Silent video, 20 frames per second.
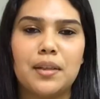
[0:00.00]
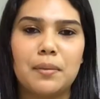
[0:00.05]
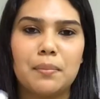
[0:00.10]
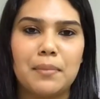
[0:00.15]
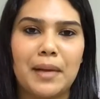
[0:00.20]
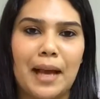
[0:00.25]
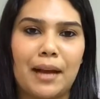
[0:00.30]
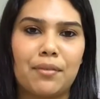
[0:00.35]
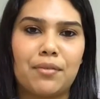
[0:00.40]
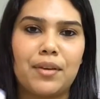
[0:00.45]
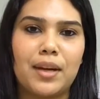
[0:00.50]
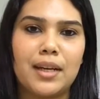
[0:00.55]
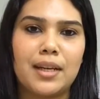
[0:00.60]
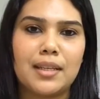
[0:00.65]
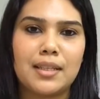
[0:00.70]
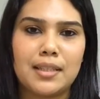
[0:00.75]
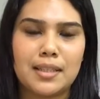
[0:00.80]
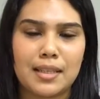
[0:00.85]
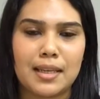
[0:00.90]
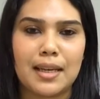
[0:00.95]
a Black
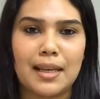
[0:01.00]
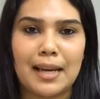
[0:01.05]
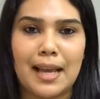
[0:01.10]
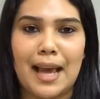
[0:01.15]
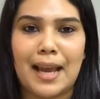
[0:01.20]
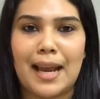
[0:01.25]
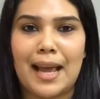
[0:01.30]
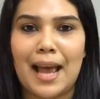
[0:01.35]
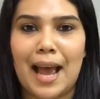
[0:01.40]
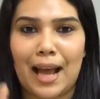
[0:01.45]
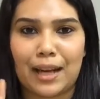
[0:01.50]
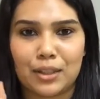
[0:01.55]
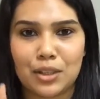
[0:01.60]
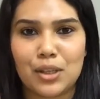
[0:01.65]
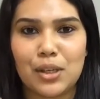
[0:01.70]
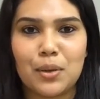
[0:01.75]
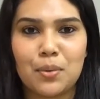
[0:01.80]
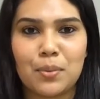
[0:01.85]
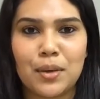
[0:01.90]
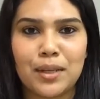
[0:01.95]
Friday sale and I
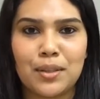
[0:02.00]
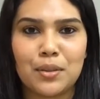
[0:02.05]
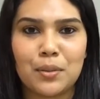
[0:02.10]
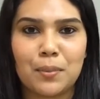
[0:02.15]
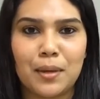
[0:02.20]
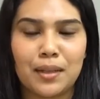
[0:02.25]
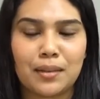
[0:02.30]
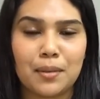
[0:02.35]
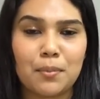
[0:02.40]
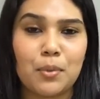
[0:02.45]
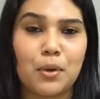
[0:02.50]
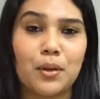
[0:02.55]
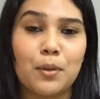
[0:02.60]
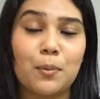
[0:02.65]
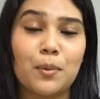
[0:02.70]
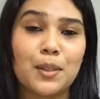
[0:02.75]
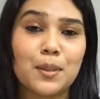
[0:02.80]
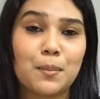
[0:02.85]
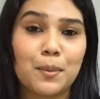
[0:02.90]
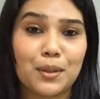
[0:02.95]
actually went to Bath and Body
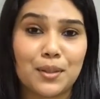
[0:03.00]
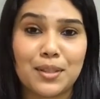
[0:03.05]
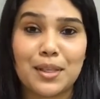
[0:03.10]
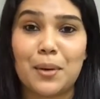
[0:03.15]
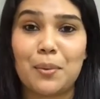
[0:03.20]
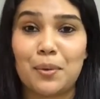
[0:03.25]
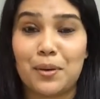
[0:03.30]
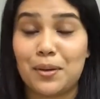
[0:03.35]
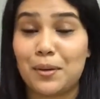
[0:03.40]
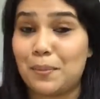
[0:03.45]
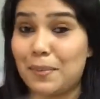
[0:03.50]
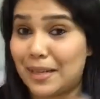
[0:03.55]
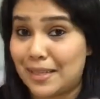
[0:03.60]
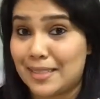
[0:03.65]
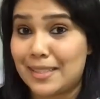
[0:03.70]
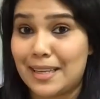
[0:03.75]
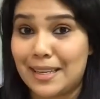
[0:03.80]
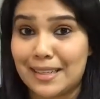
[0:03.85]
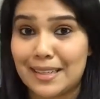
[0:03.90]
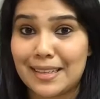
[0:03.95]
Works because I wanted to buy
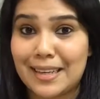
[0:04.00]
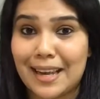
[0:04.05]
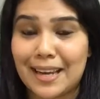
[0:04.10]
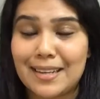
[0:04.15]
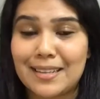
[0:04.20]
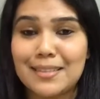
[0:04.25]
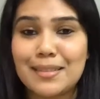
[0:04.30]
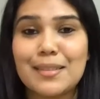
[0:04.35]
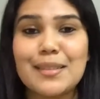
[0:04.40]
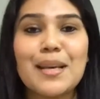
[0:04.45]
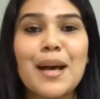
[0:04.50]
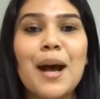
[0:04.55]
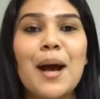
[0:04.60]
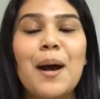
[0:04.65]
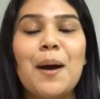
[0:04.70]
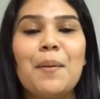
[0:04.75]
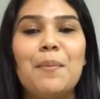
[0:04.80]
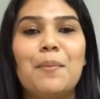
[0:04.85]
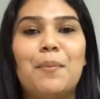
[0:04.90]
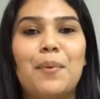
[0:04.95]
scented candles,
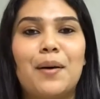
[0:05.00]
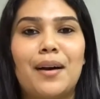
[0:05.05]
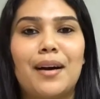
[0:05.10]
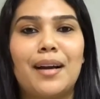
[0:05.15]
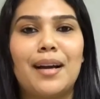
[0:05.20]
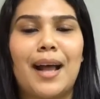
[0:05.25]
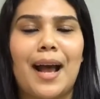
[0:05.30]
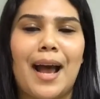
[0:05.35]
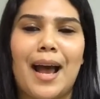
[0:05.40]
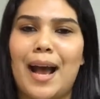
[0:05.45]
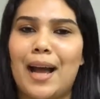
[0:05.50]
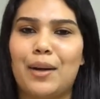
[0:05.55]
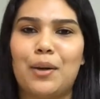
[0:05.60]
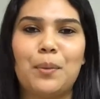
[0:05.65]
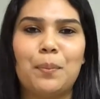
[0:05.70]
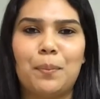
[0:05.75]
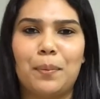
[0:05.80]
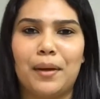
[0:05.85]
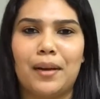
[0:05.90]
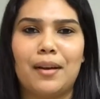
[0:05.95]
but I had to
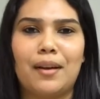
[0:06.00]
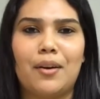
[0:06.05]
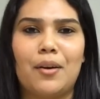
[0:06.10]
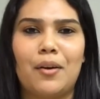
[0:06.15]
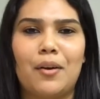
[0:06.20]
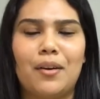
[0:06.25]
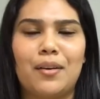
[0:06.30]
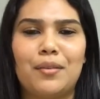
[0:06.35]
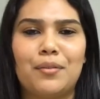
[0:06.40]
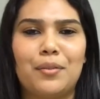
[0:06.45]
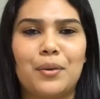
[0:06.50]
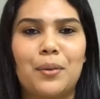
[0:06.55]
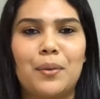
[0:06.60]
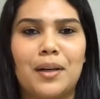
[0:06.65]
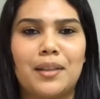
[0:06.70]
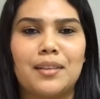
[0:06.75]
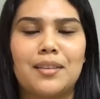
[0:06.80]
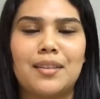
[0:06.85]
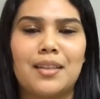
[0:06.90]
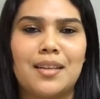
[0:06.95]
pick on a few
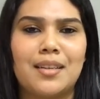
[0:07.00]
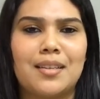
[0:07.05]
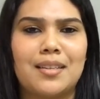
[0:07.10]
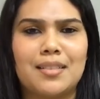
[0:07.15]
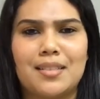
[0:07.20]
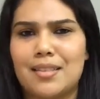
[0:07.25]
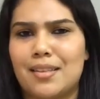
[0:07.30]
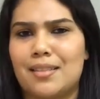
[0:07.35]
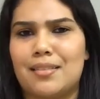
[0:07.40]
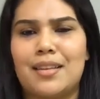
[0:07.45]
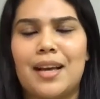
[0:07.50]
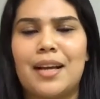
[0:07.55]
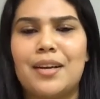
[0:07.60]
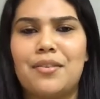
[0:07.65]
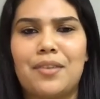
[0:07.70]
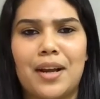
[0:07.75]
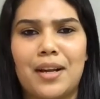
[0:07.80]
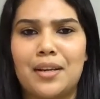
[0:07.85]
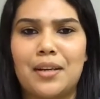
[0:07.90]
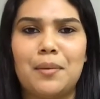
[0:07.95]
other things and at
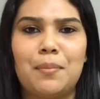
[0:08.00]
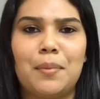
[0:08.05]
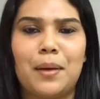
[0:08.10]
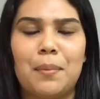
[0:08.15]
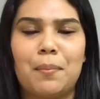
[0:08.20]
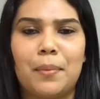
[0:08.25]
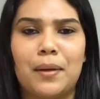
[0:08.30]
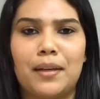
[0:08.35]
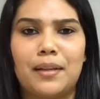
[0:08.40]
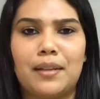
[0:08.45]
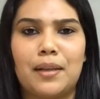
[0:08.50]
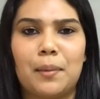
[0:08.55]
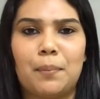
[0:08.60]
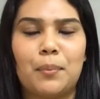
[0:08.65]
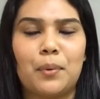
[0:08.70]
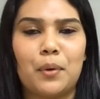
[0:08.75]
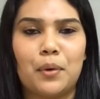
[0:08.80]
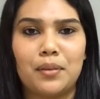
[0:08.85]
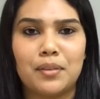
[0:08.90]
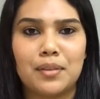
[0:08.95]
random I picked up
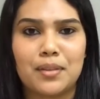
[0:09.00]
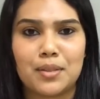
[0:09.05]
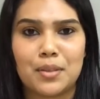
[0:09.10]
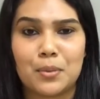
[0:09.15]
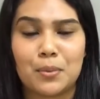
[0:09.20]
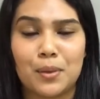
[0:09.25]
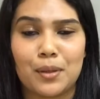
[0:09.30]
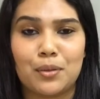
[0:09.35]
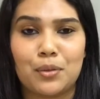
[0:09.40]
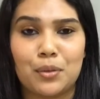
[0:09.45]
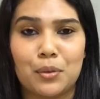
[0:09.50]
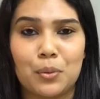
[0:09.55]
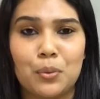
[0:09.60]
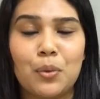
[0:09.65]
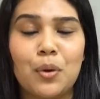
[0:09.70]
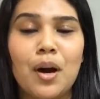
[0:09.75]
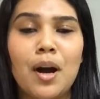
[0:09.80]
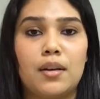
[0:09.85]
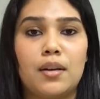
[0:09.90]
on this one too.